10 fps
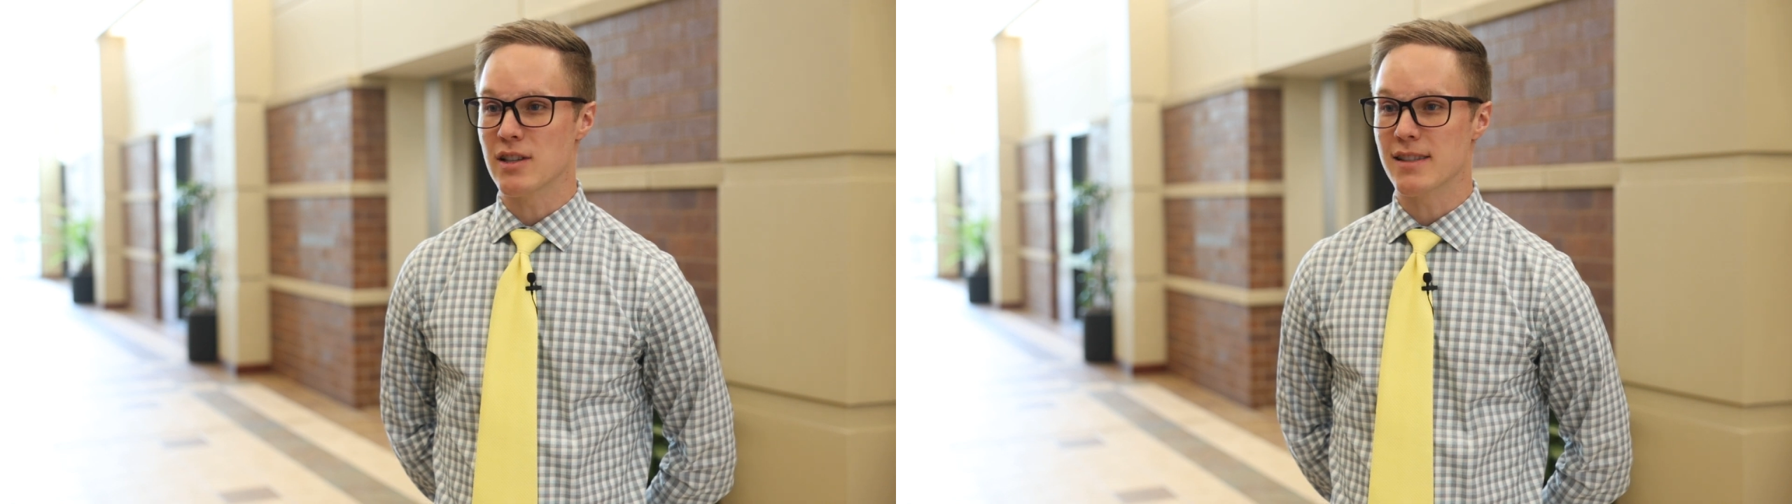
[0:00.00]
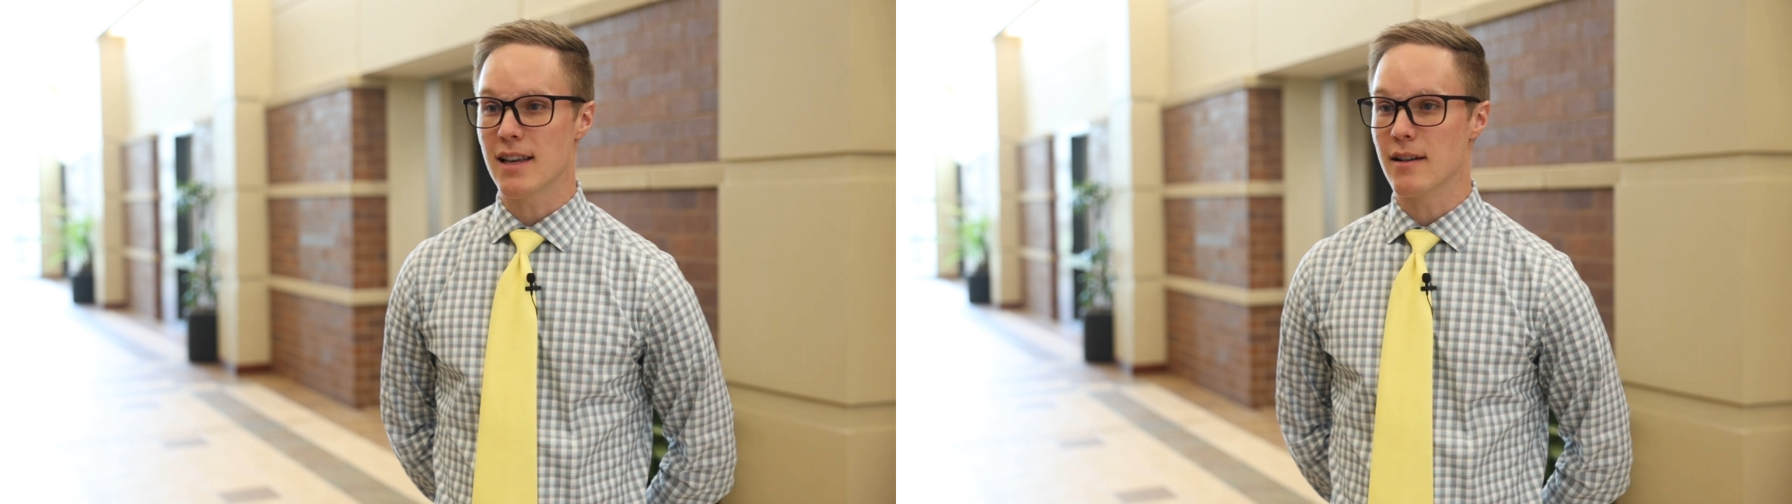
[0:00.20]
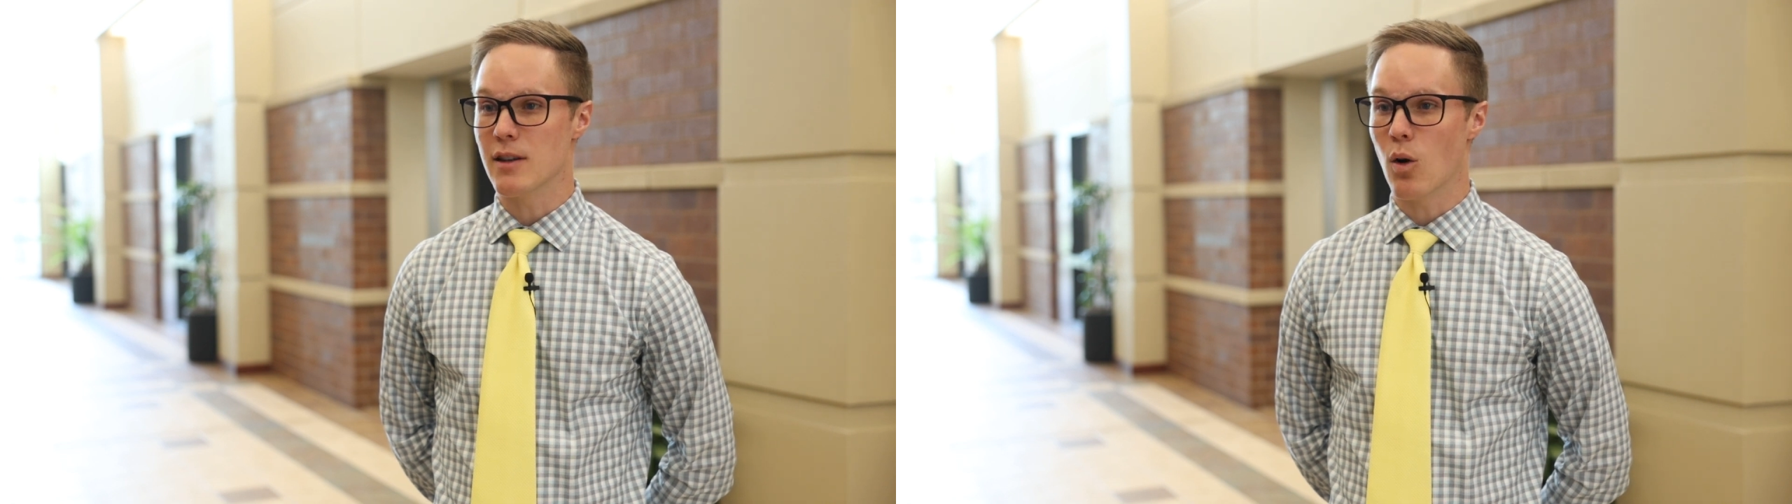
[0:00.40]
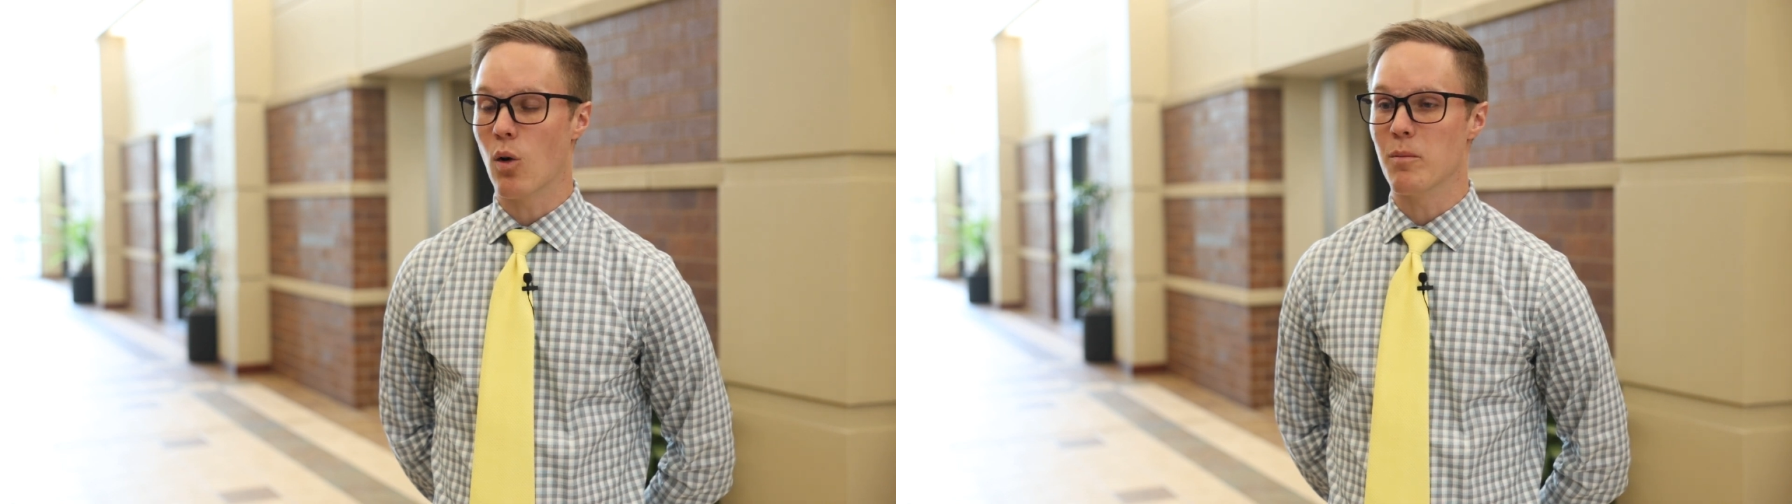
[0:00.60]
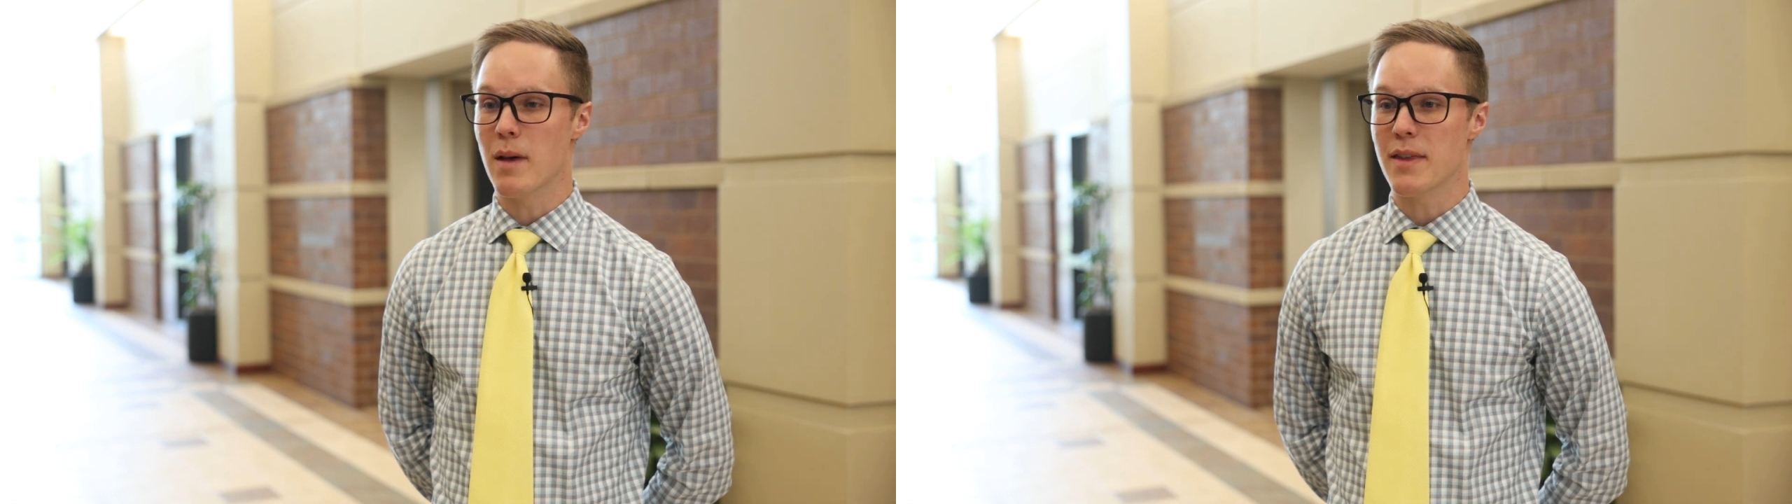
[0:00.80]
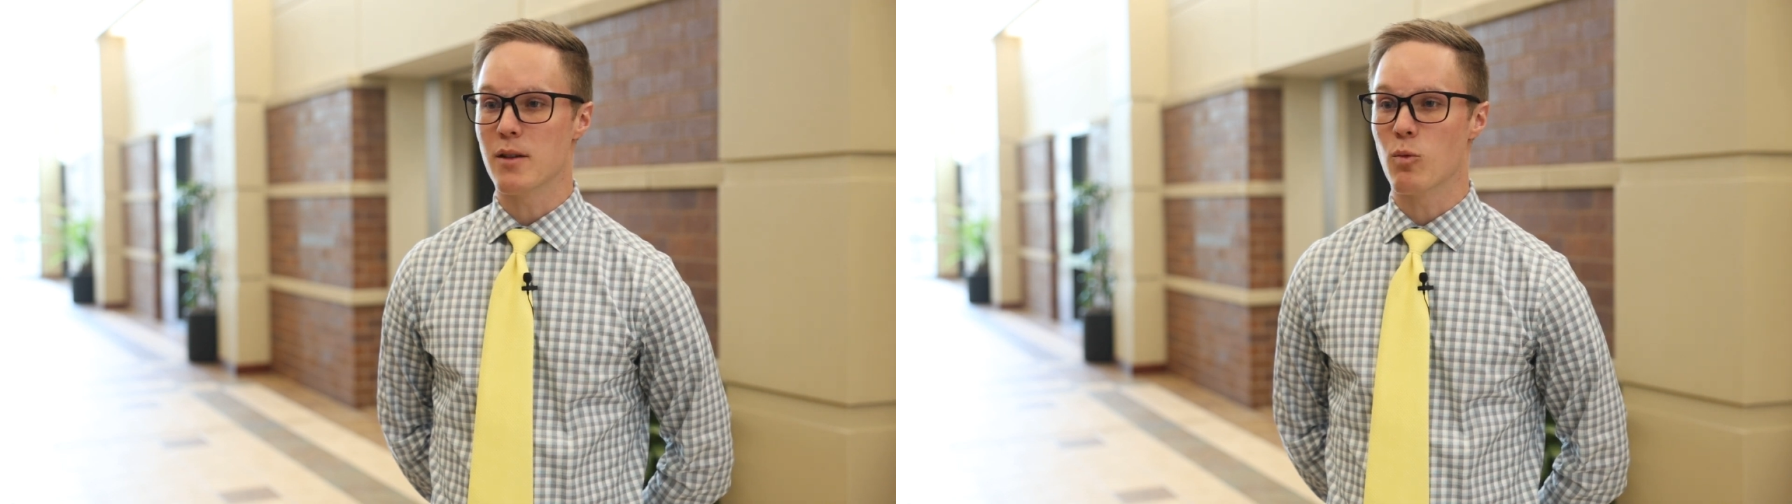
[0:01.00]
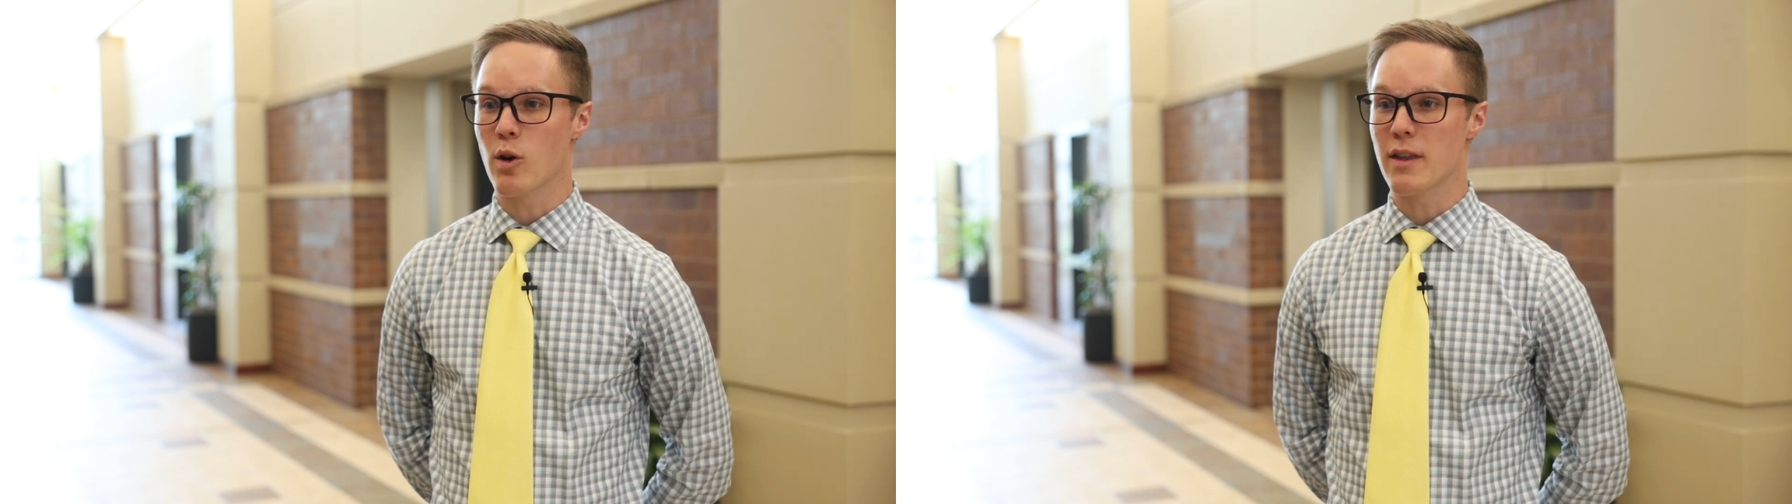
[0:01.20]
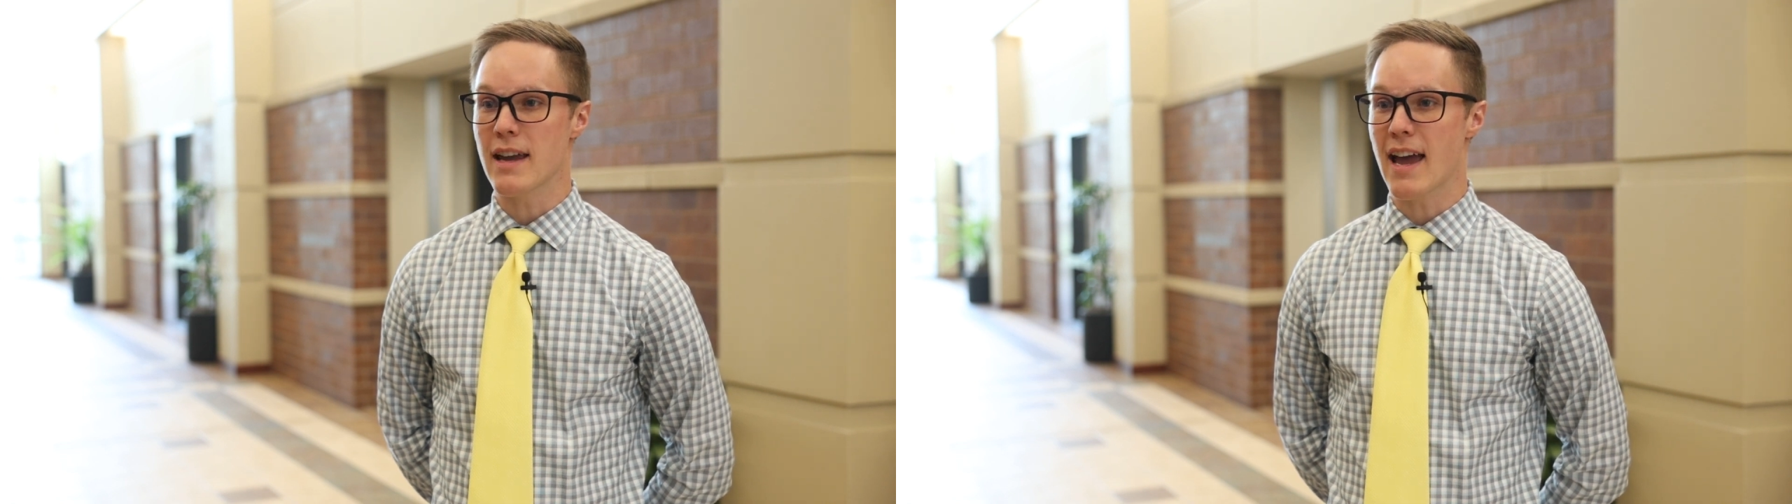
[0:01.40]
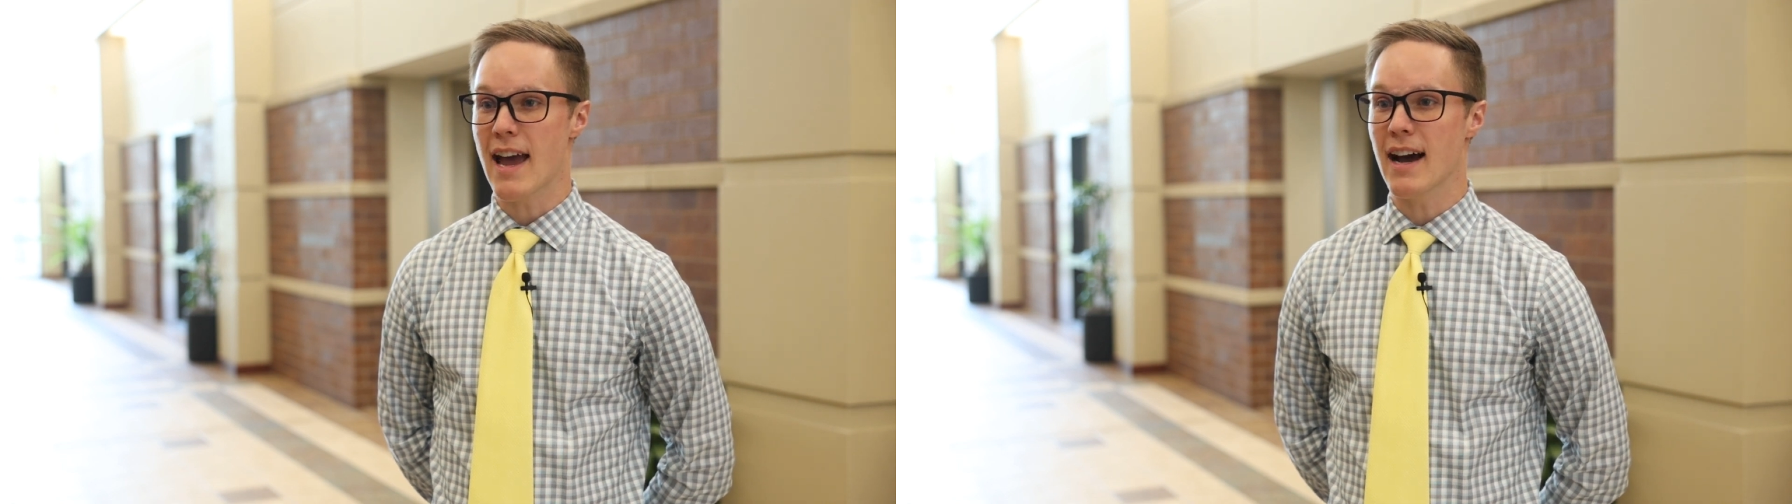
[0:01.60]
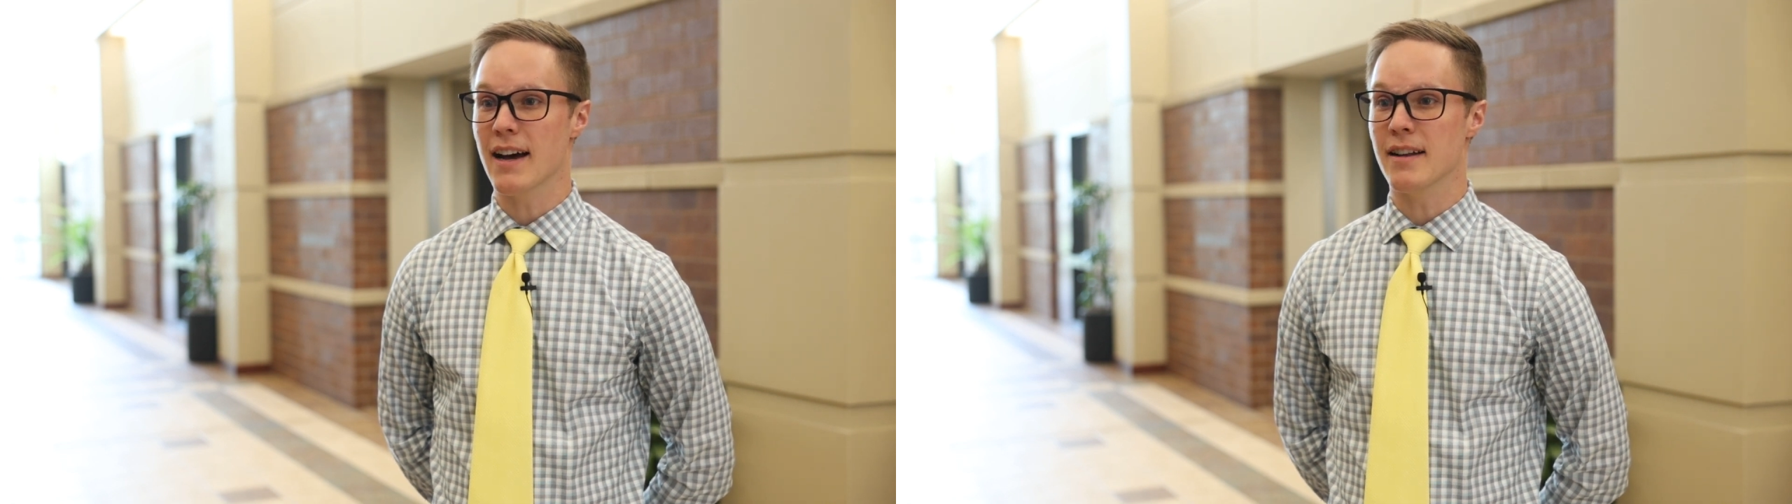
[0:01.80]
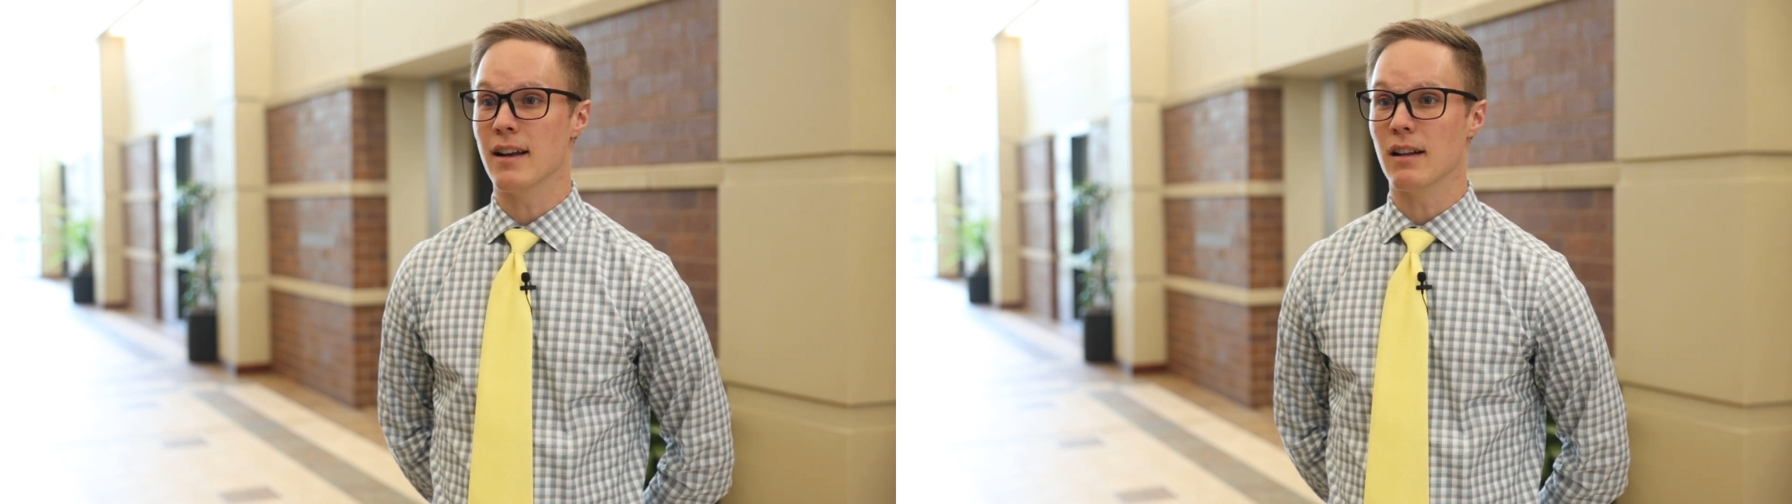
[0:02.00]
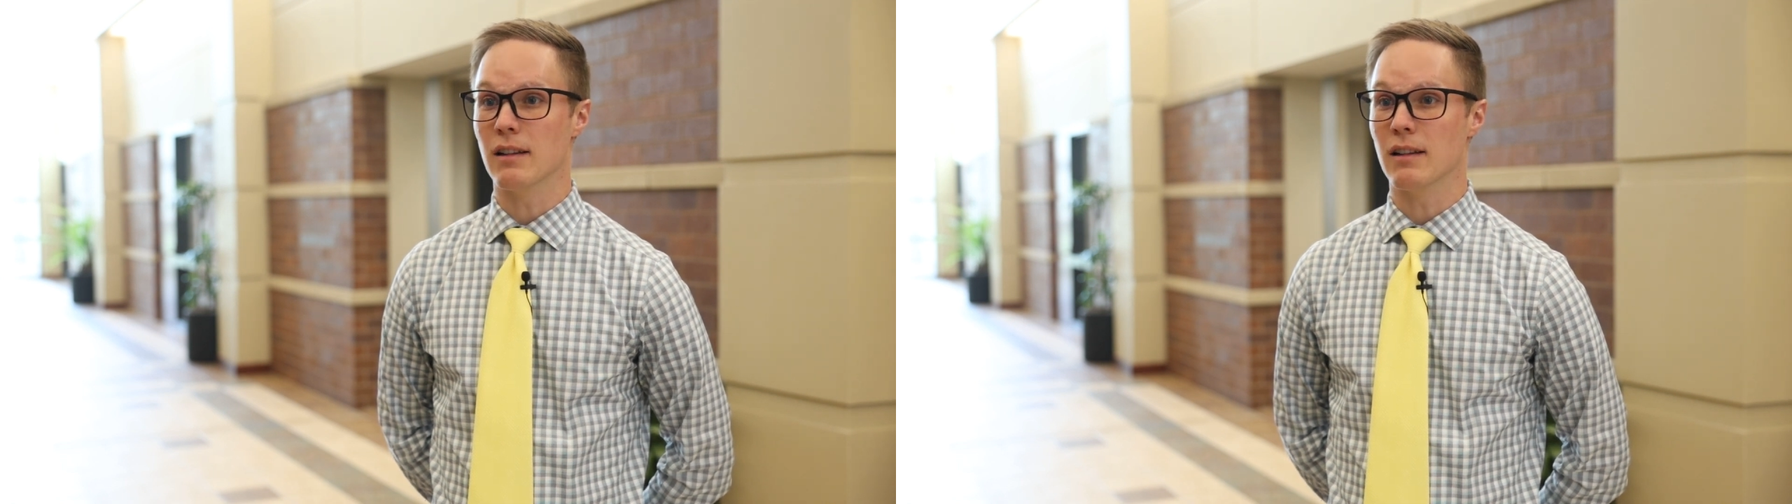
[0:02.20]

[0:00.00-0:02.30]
instead of the old method where they had